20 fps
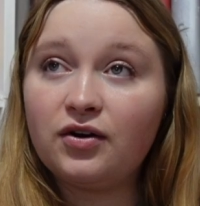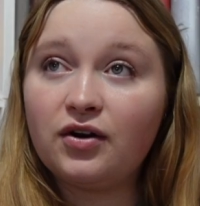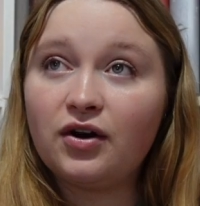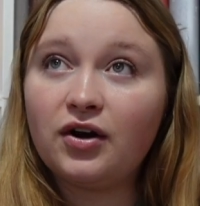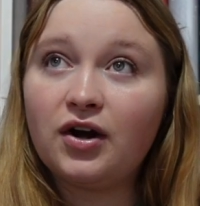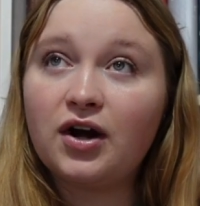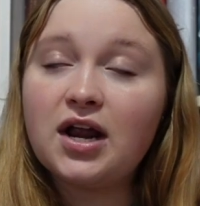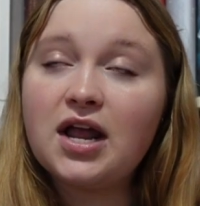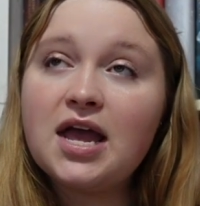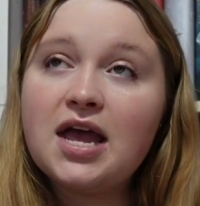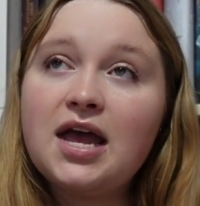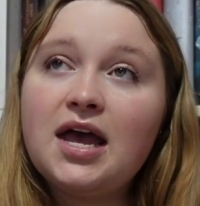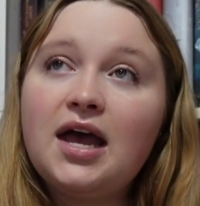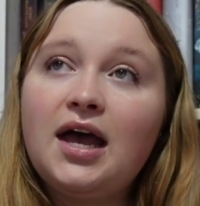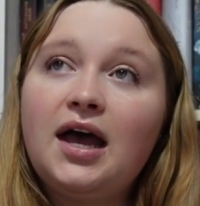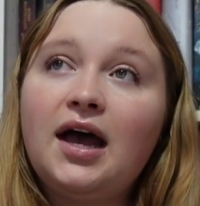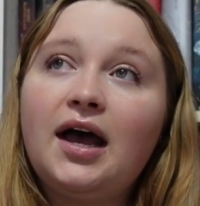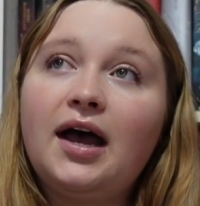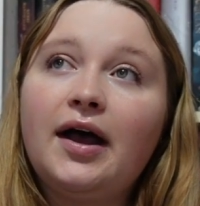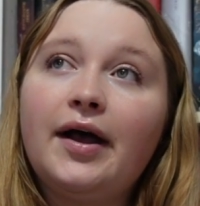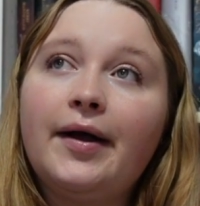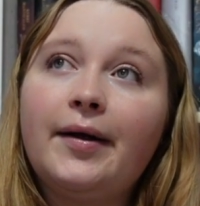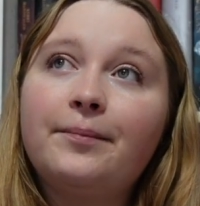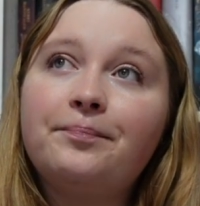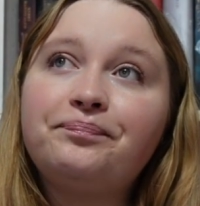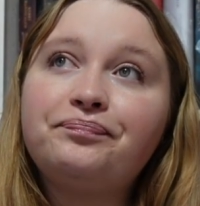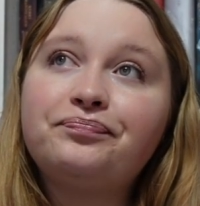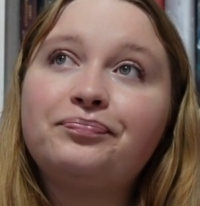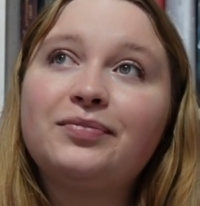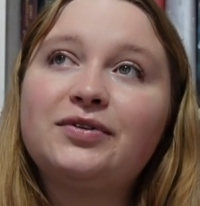her,
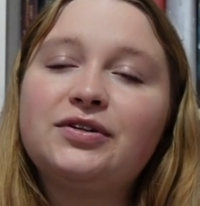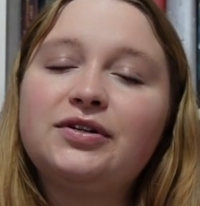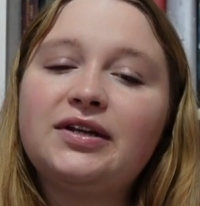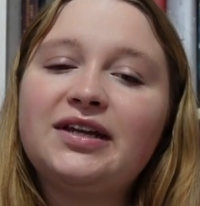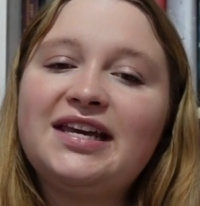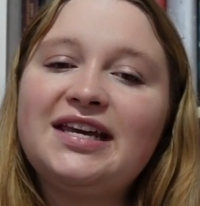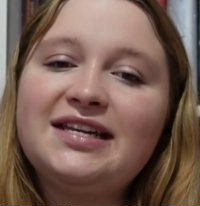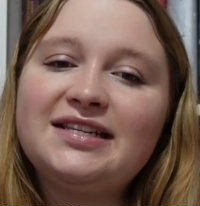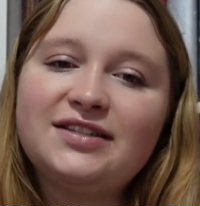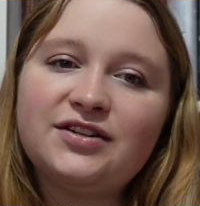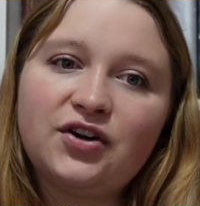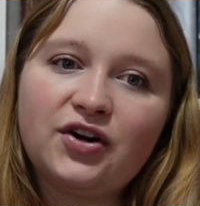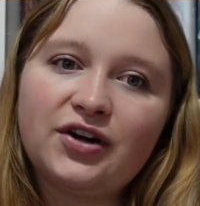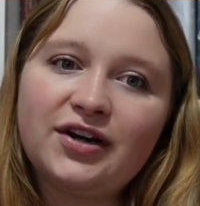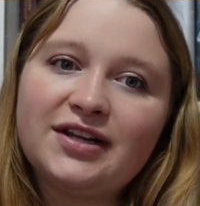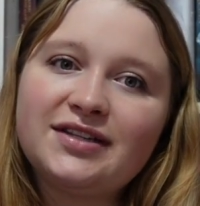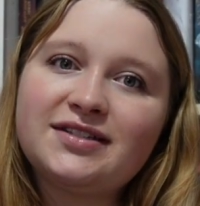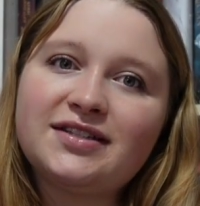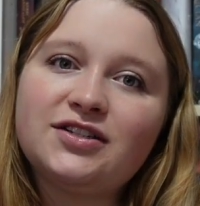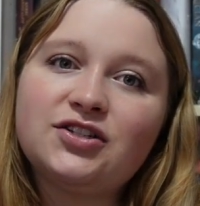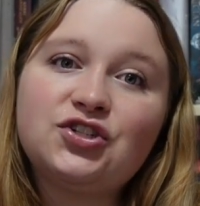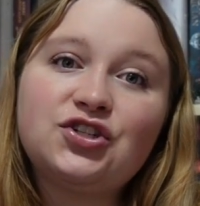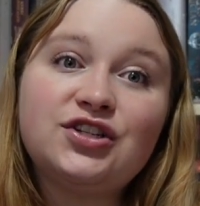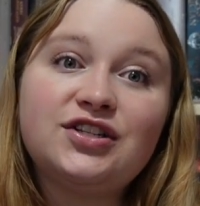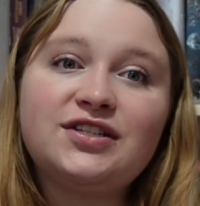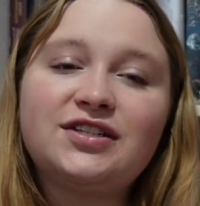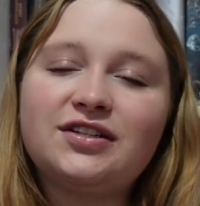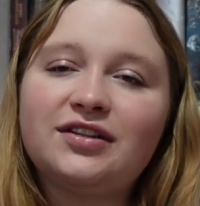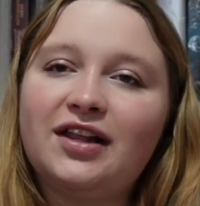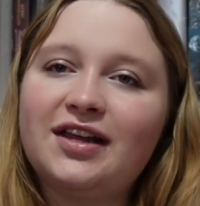um, but he's an artist and she
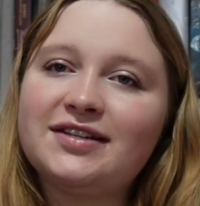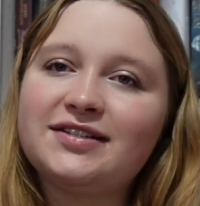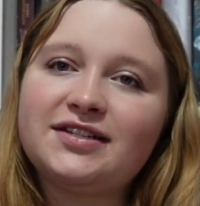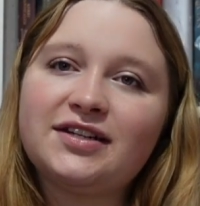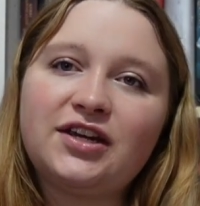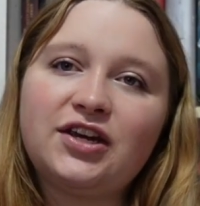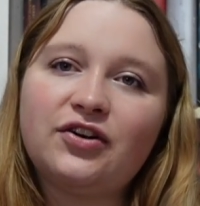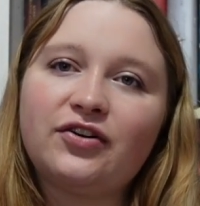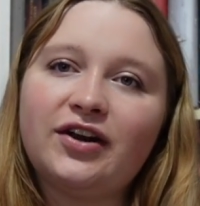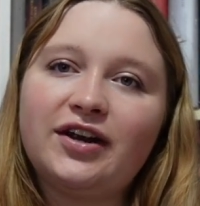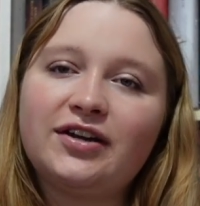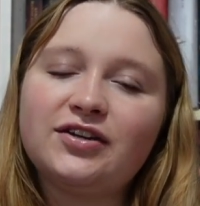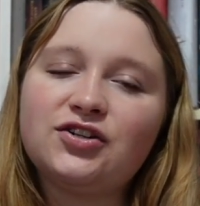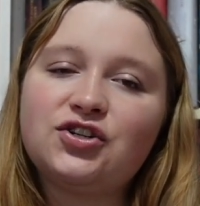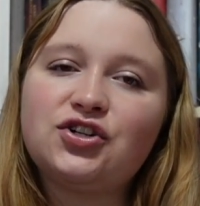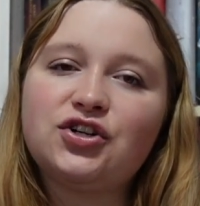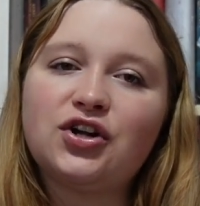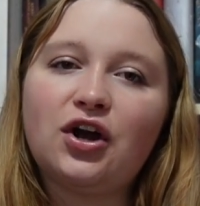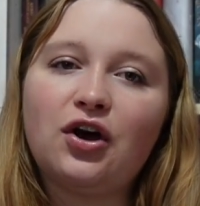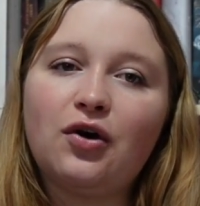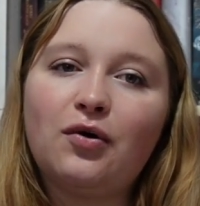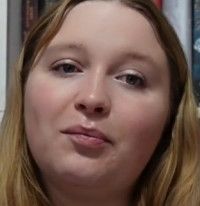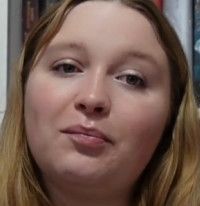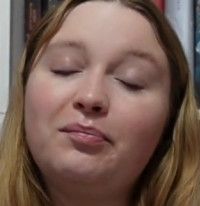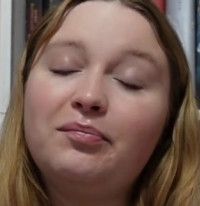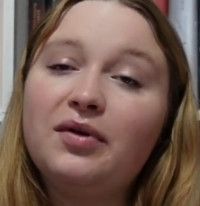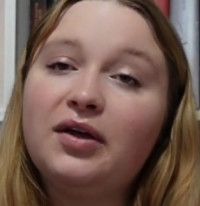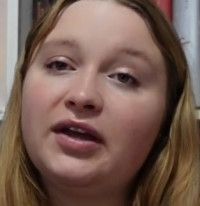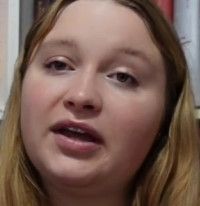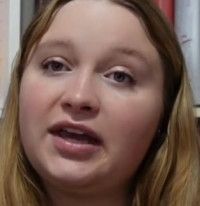still has to curate his show
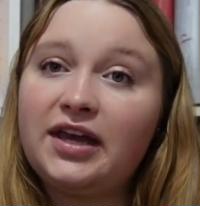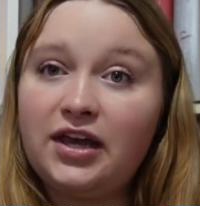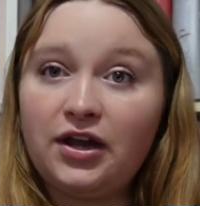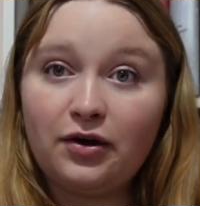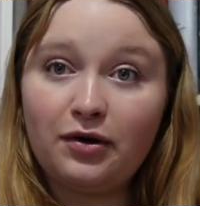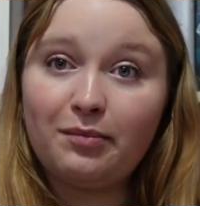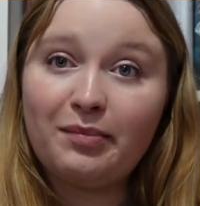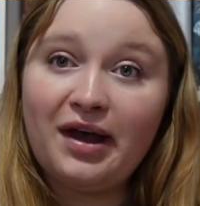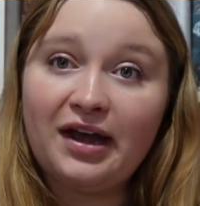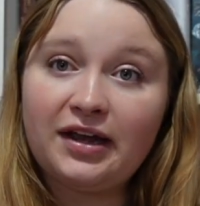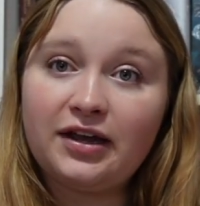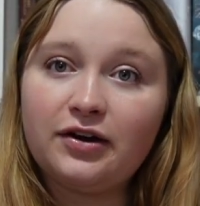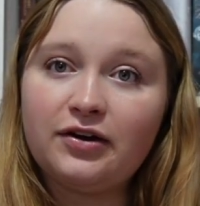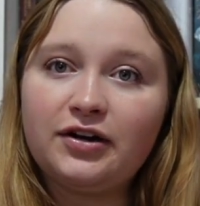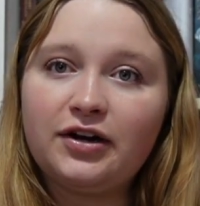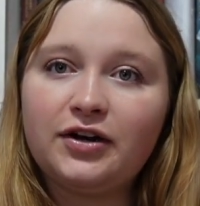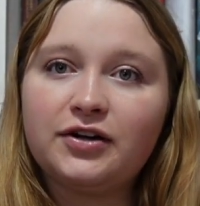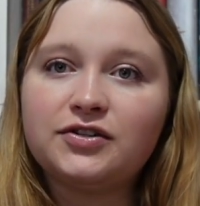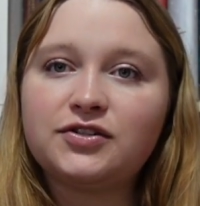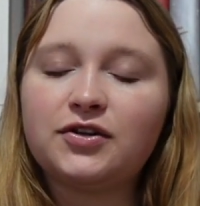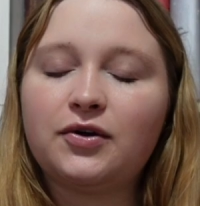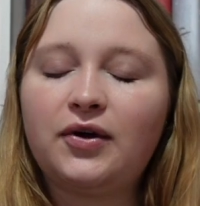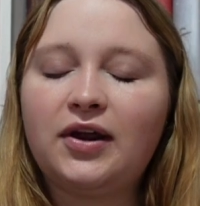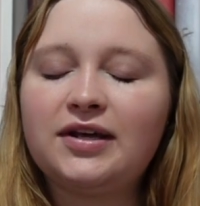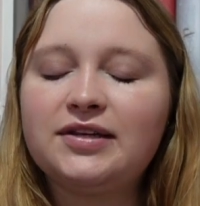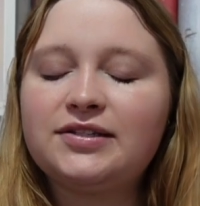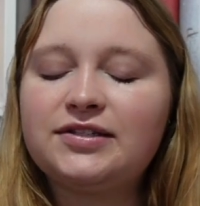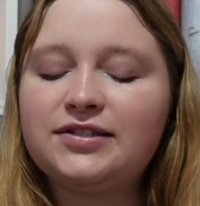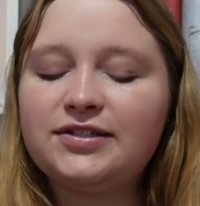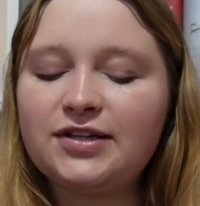here back here in Arizona.
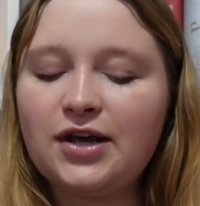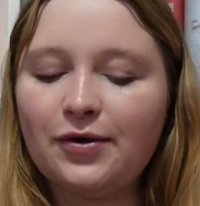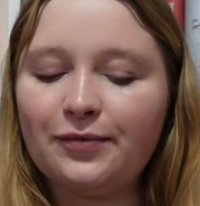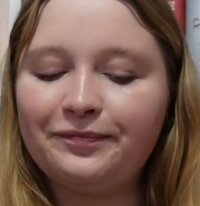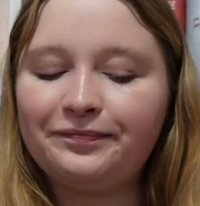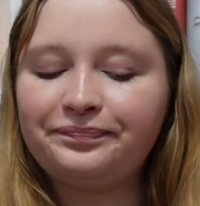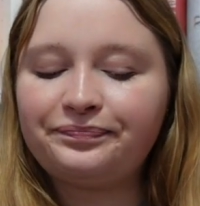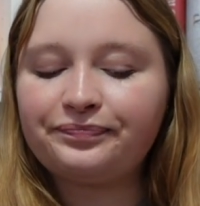So